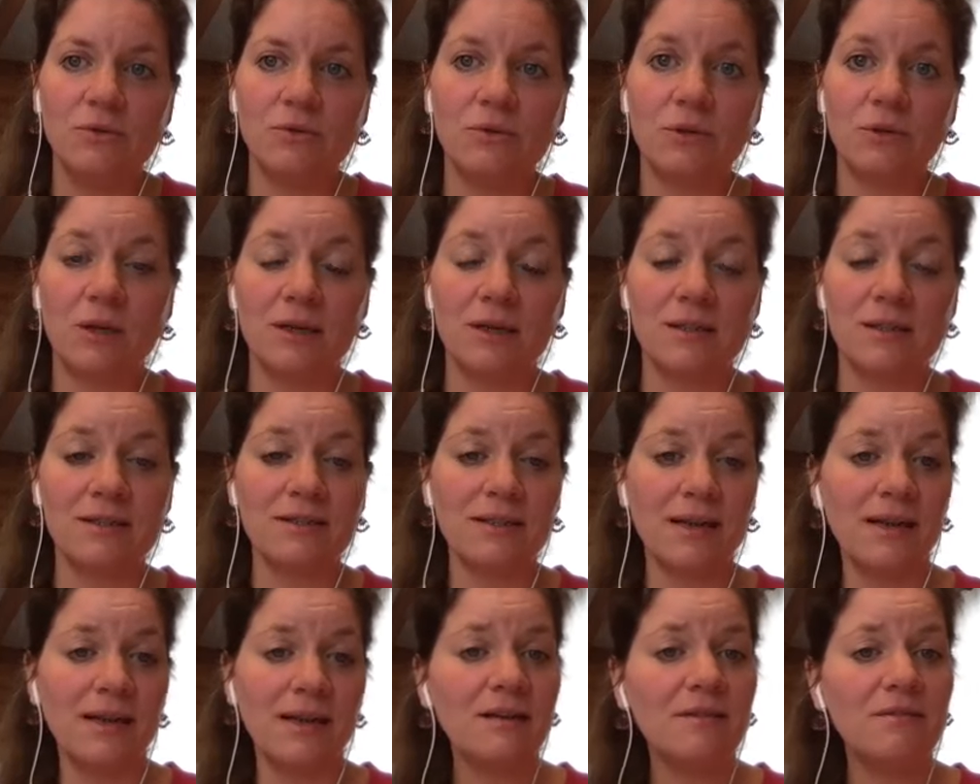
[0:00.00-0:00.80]
lost
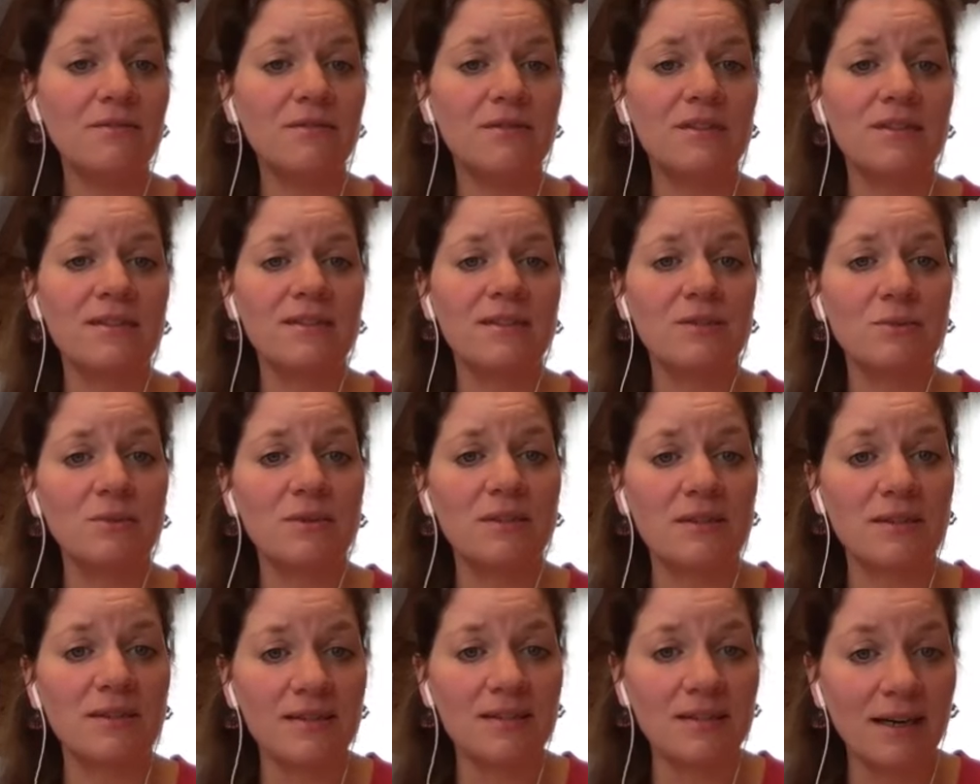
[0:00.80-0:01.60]
sight of because there
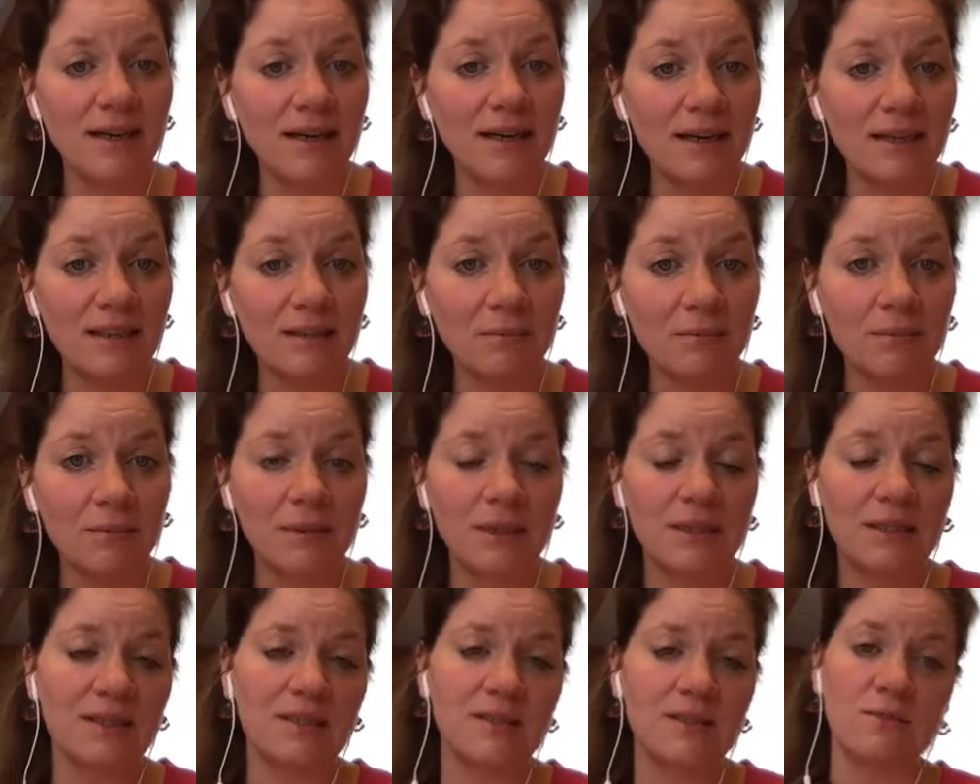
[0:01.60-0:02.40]
wasn't time
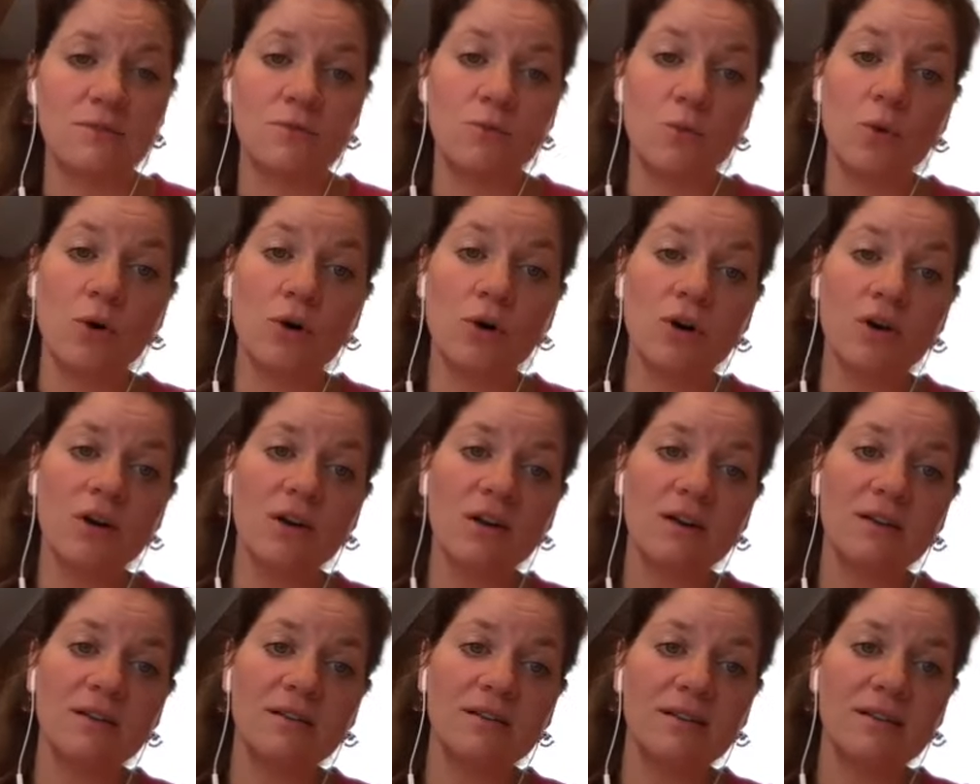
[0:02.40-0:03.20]
because of work,
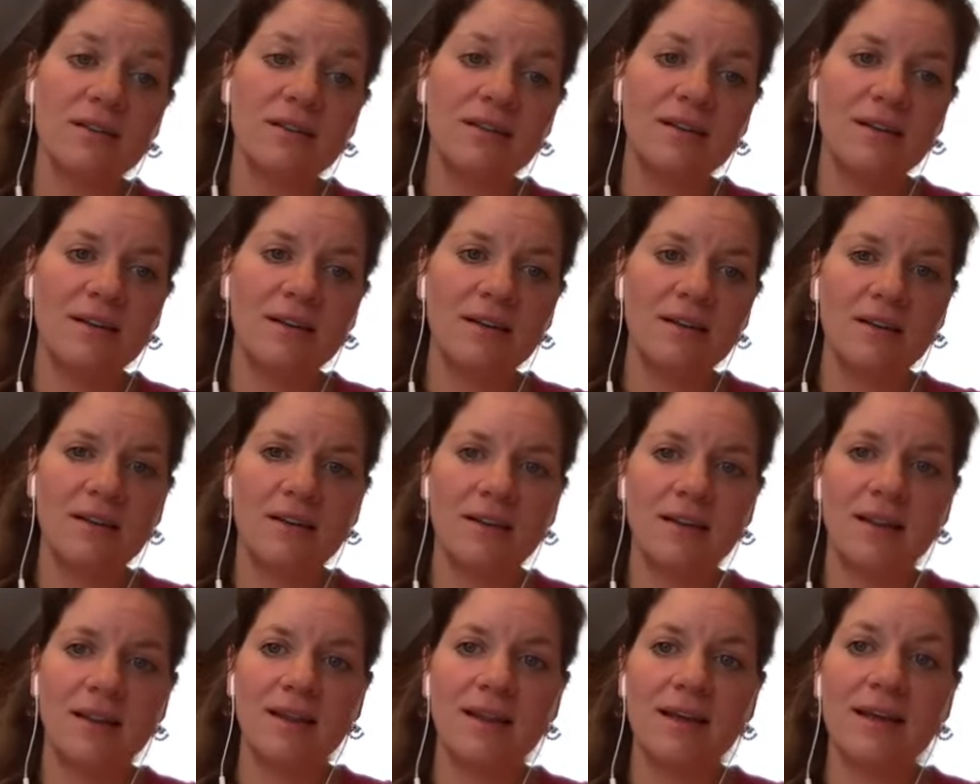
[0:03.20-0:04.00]

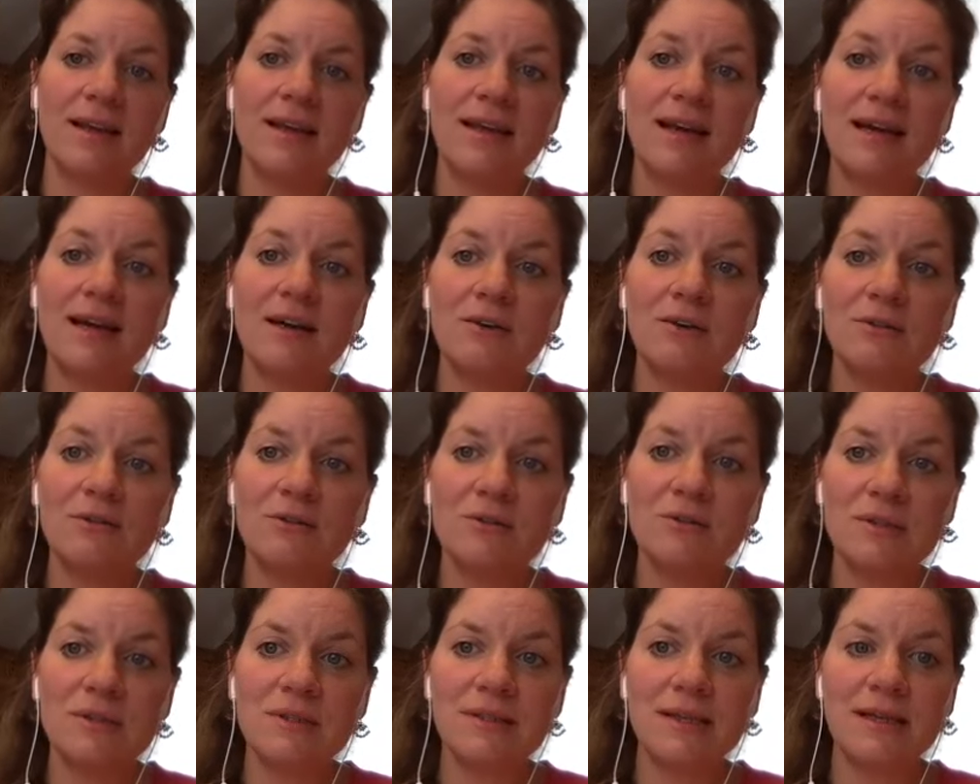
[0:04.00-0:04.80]
that now you
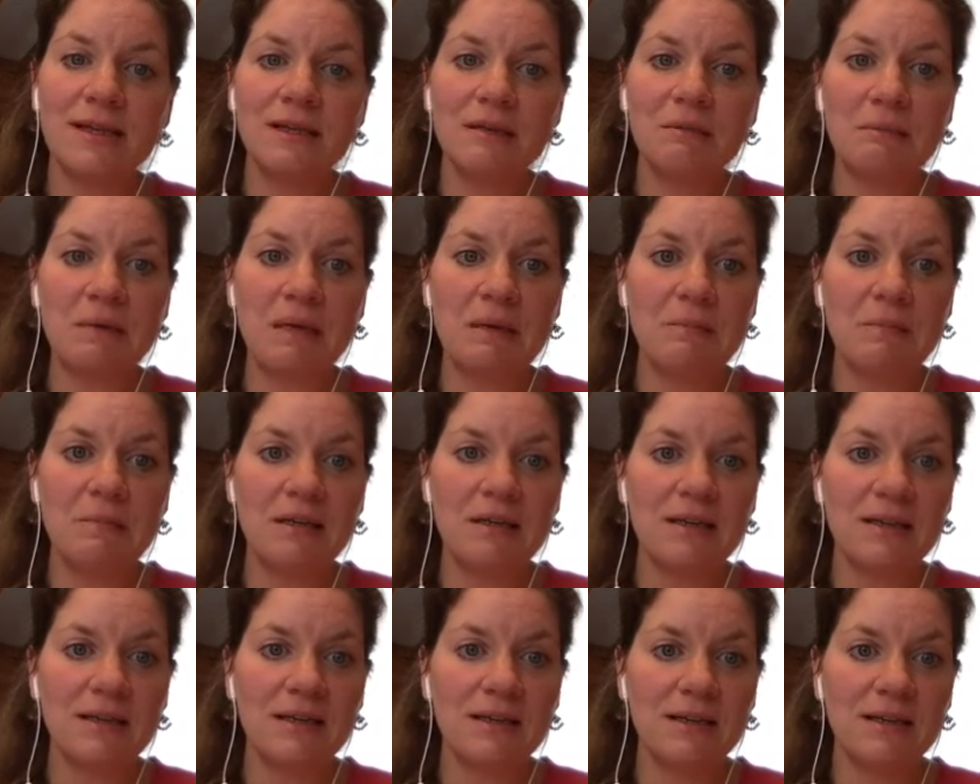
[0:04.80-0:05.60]
say, maybe
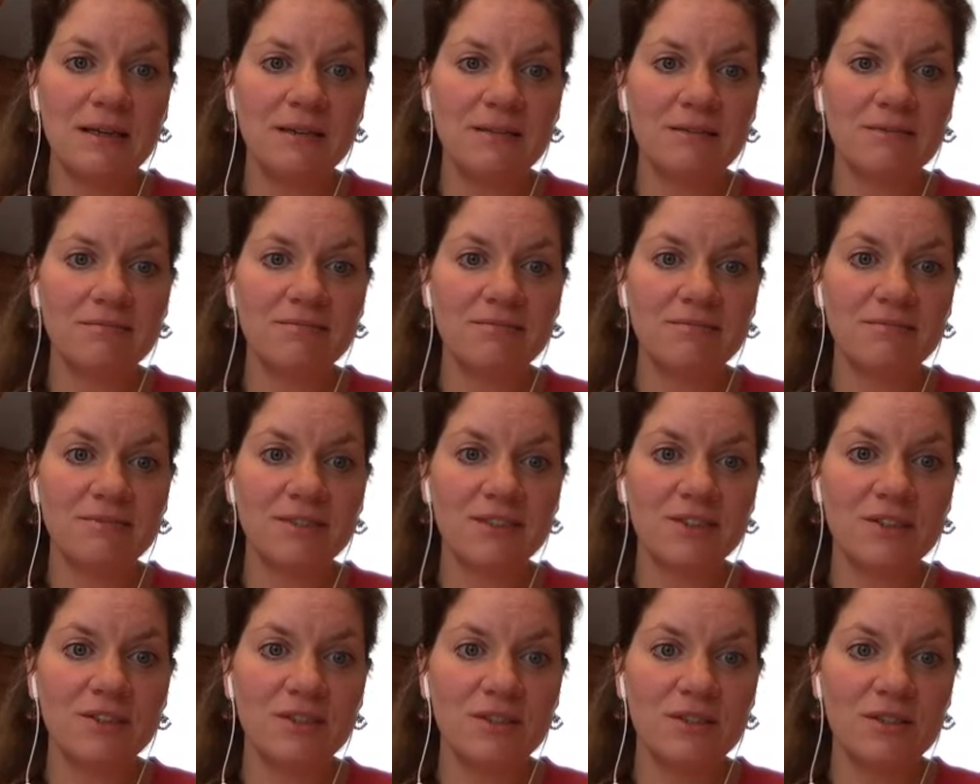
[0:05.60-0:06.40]
I'll
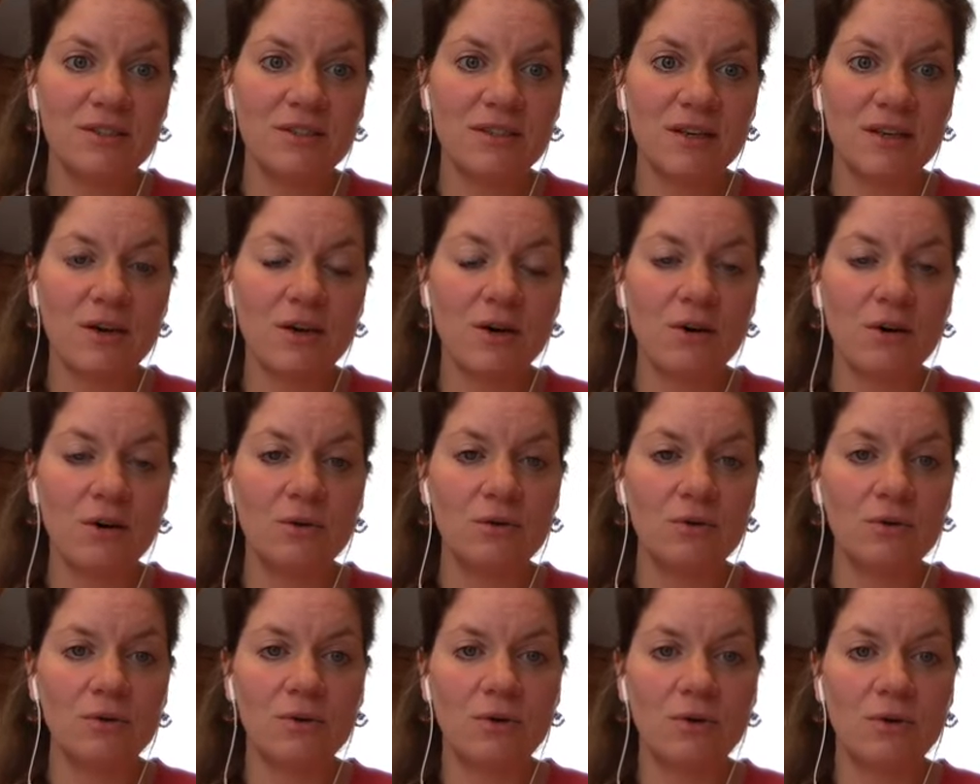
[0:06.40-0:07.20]
learn to sew,
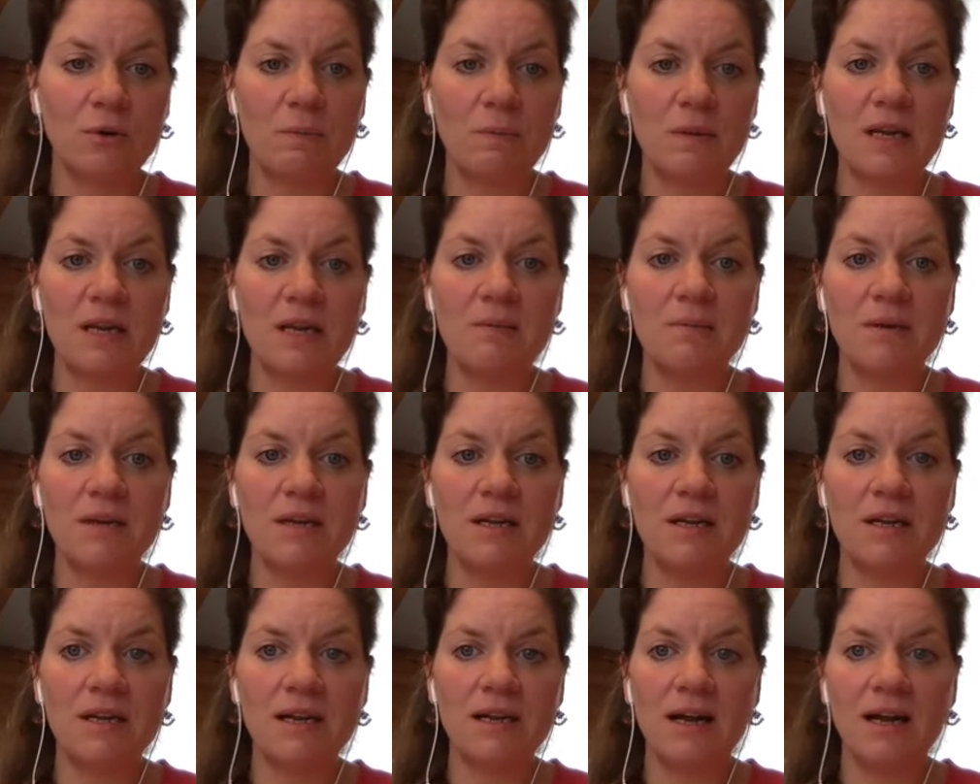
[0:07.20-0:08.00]
or
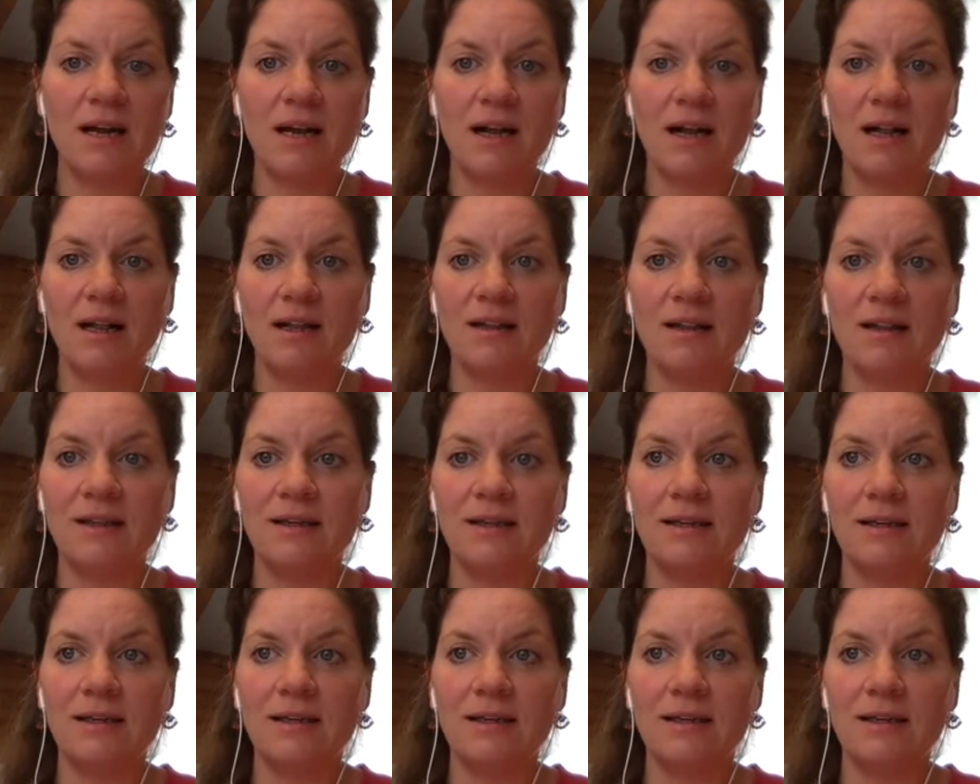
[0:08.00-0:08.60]
maybe I'll,